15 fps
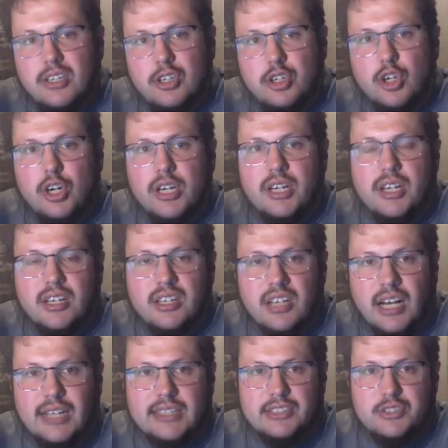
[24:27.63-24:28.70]
good
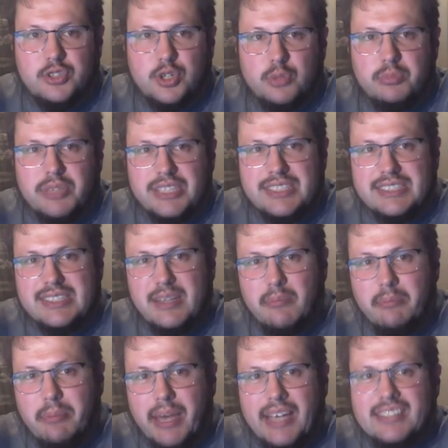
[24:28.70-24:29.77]
college group. This is the
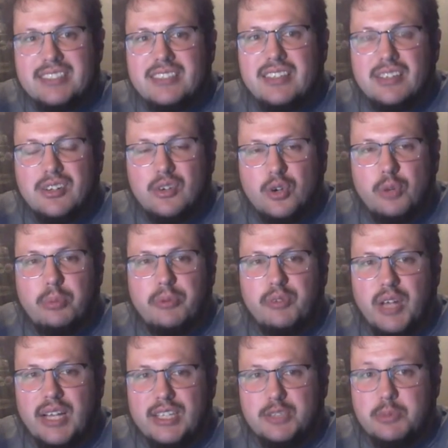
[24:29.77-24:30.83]
best group of
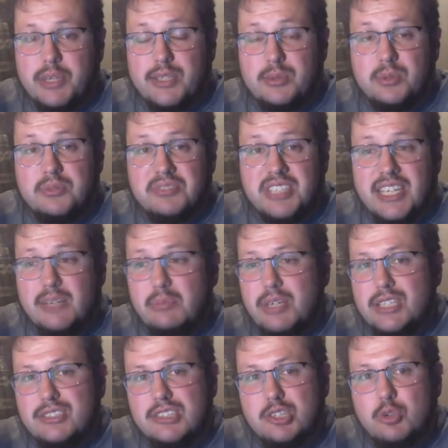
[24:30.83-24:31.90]
college players we've seen
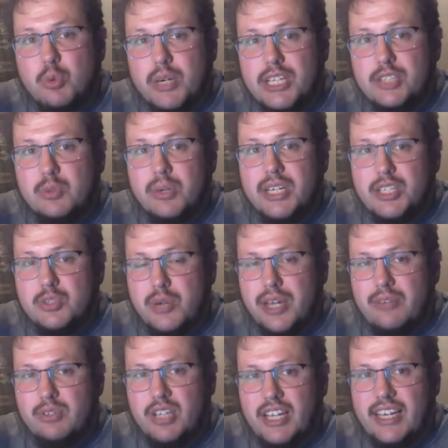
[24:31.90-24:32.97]
because the 2020
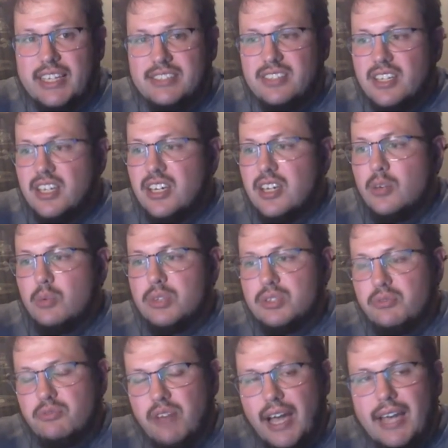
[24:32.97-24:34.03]
draft class was
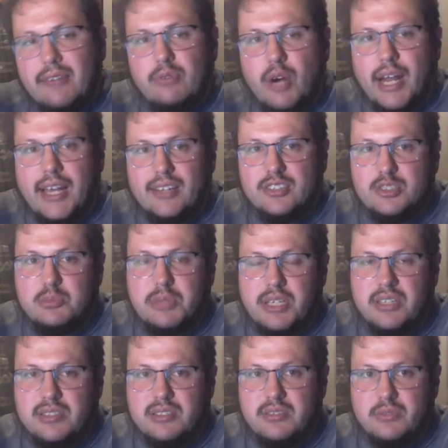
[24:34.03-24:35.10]
5 rounds
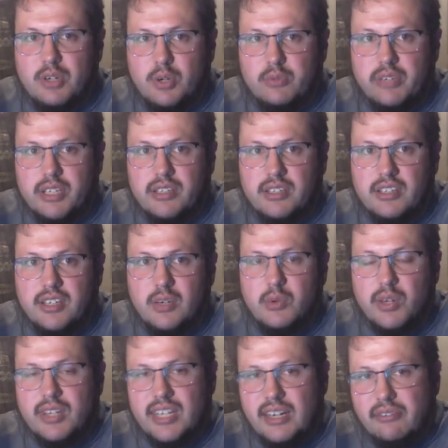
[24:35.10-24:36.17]
because of COVID.
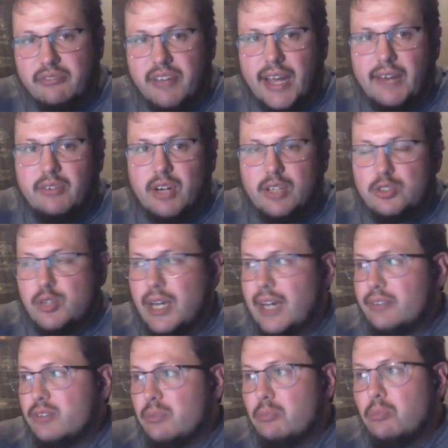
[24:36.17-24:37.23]
We only had a 5-round
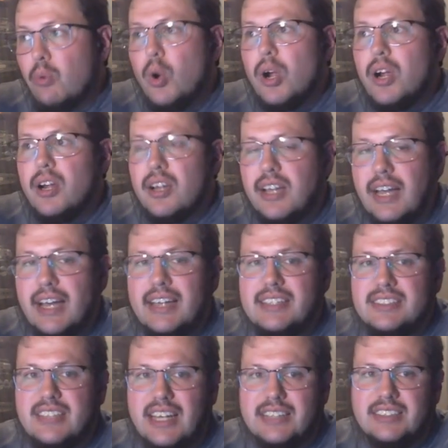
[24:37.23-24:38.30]
draft. More
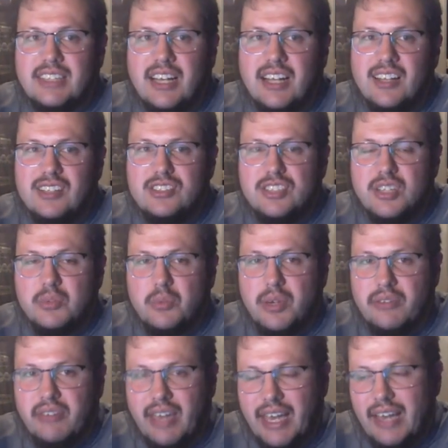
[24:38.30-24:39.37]
guys got to college than we
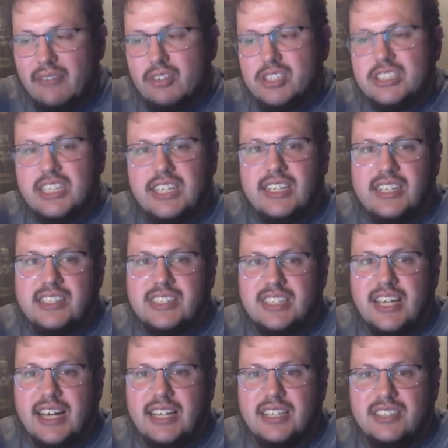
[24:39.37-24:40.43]
have ever seen get to
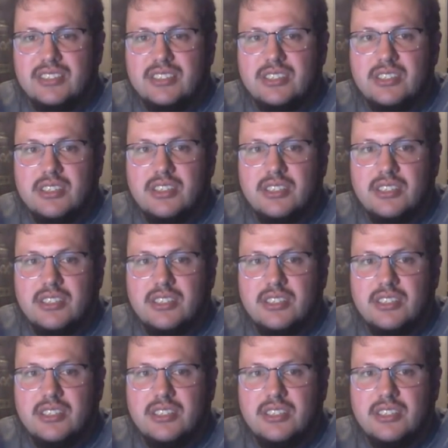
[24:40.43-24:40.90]
college